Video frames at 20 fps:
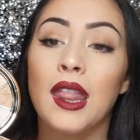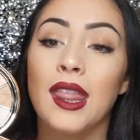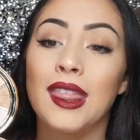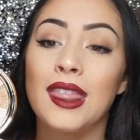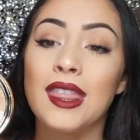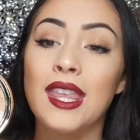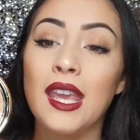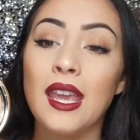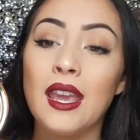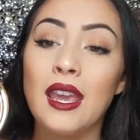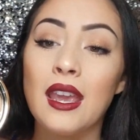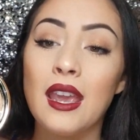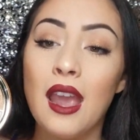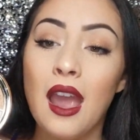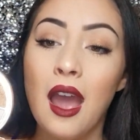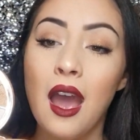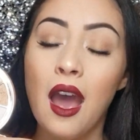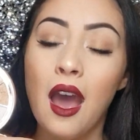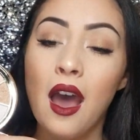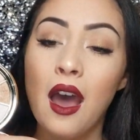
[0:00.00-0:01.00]
The
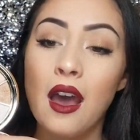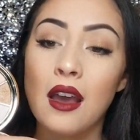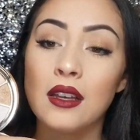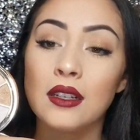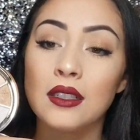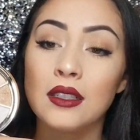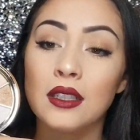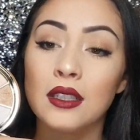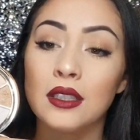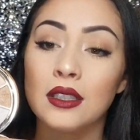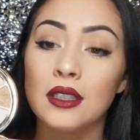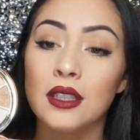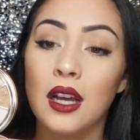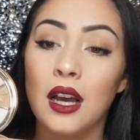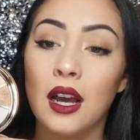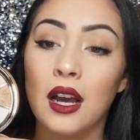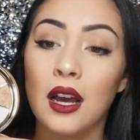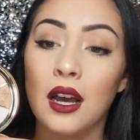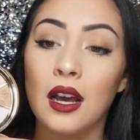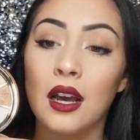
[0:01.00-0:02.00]

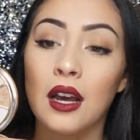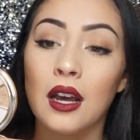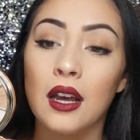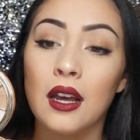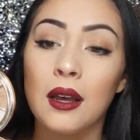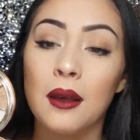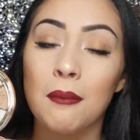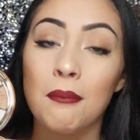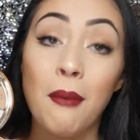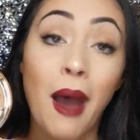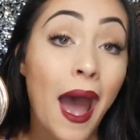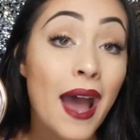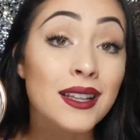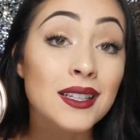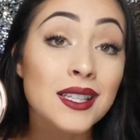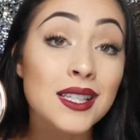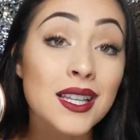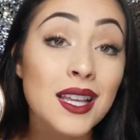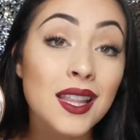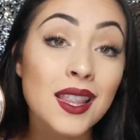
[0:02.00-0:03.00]
matte
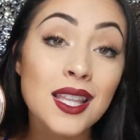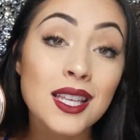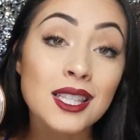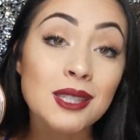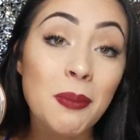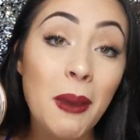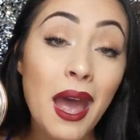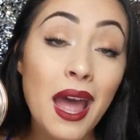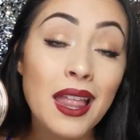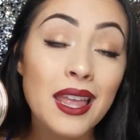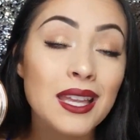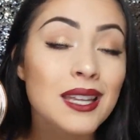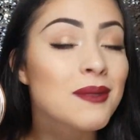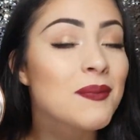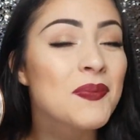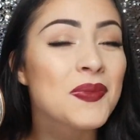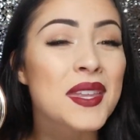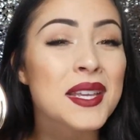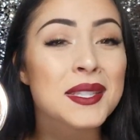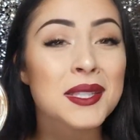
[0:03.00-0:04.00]
in this palette
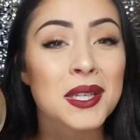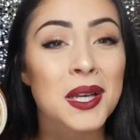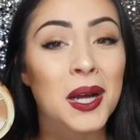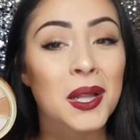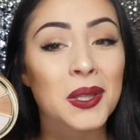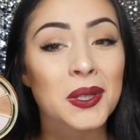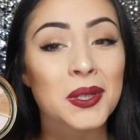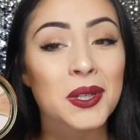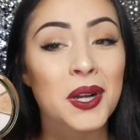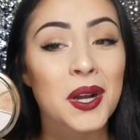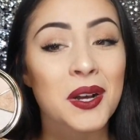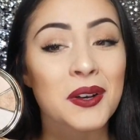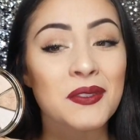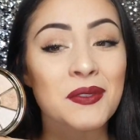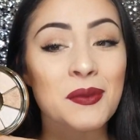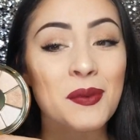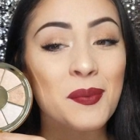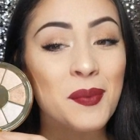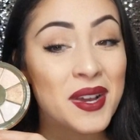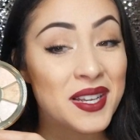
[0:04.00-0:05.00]
is the color of
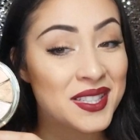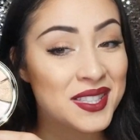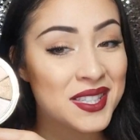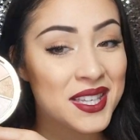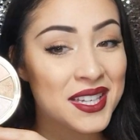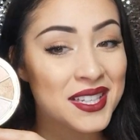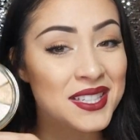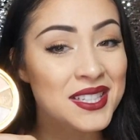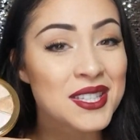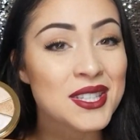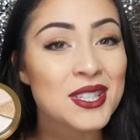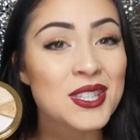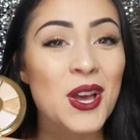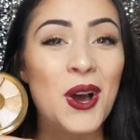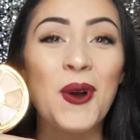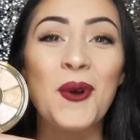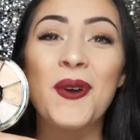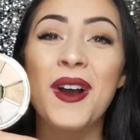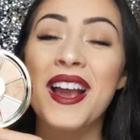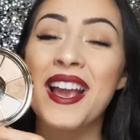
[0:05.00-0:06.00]
my skin,
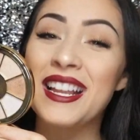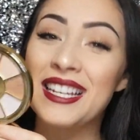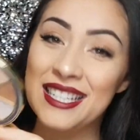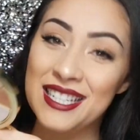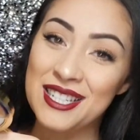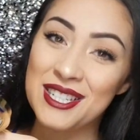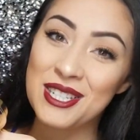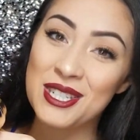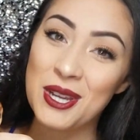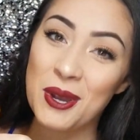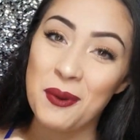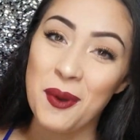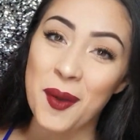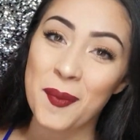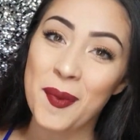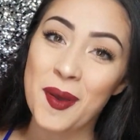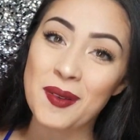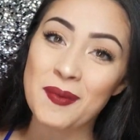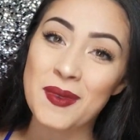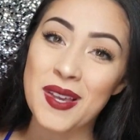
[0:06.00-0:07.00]
so it did show up
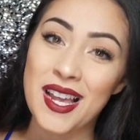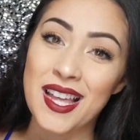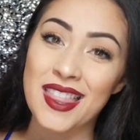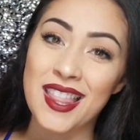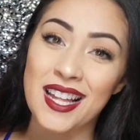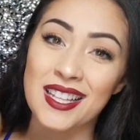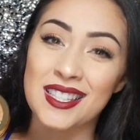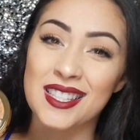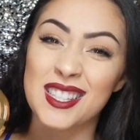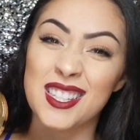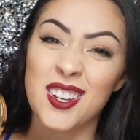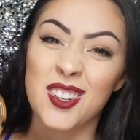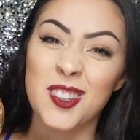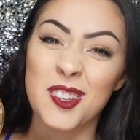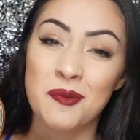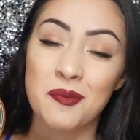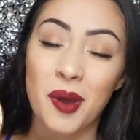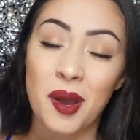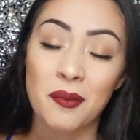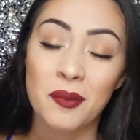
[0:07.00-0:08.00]
on me, and that's the only
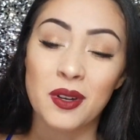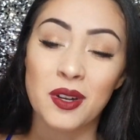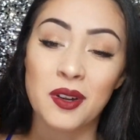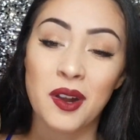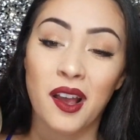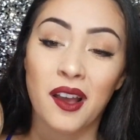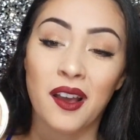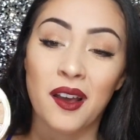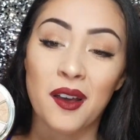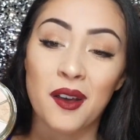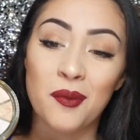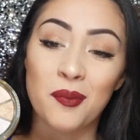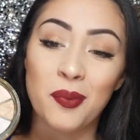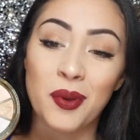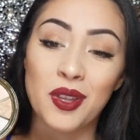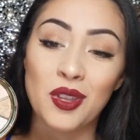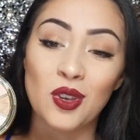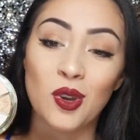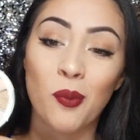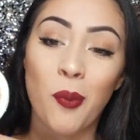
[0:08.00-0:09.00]
bummer.
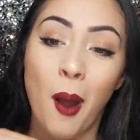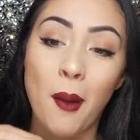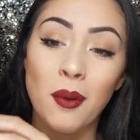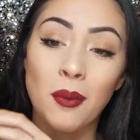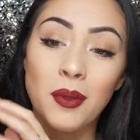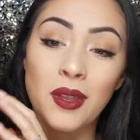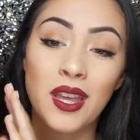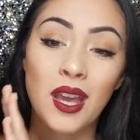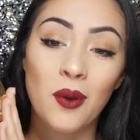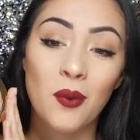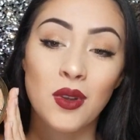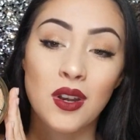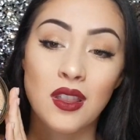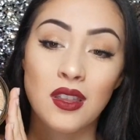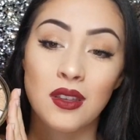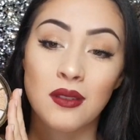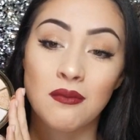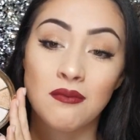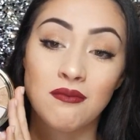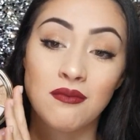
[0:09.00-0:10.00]
But you'll probably get one of
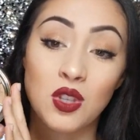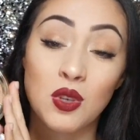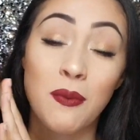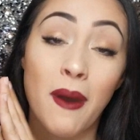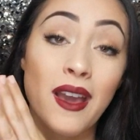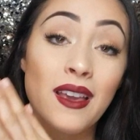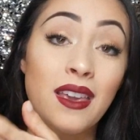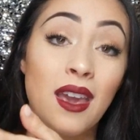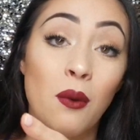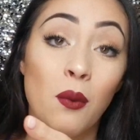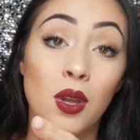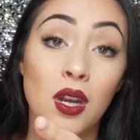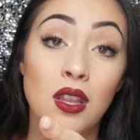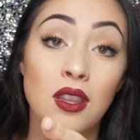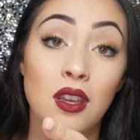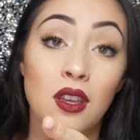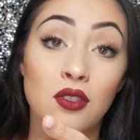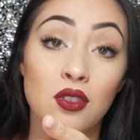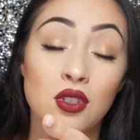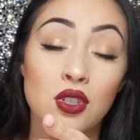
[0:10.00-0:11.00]
these. You might get one of
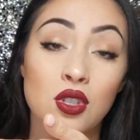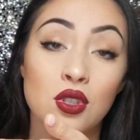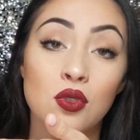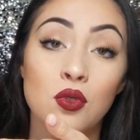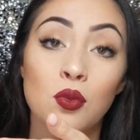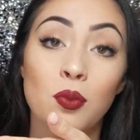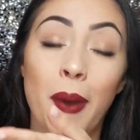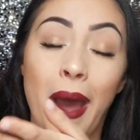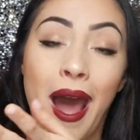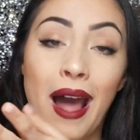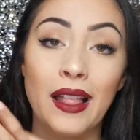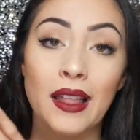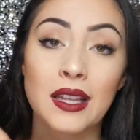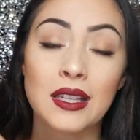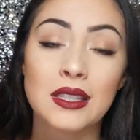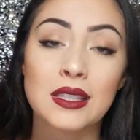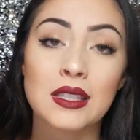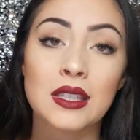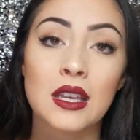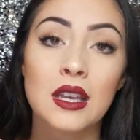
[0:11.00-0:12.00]
the other two
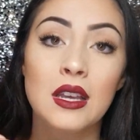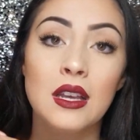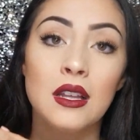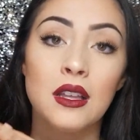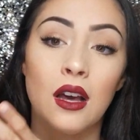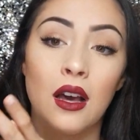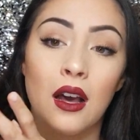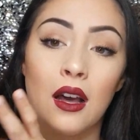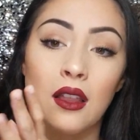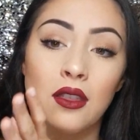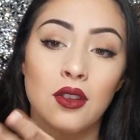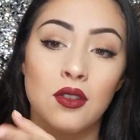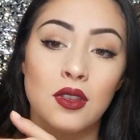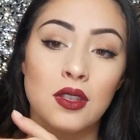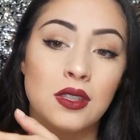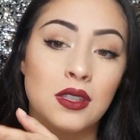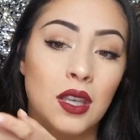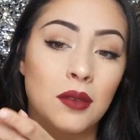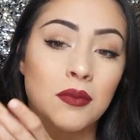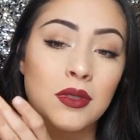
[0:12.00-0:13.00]
palettes. They're the
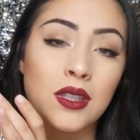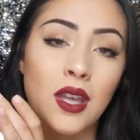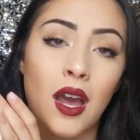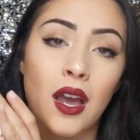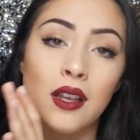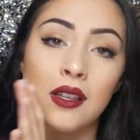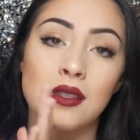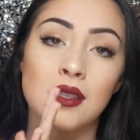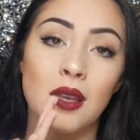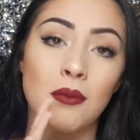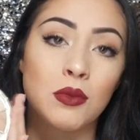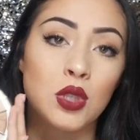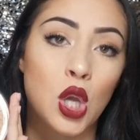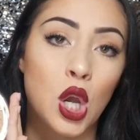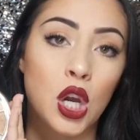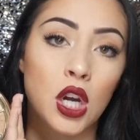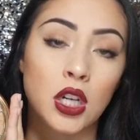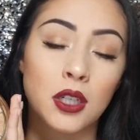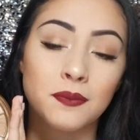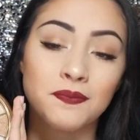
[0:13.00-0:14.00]
same size, same
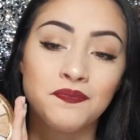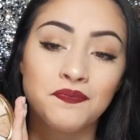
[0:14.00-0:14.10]
Tarte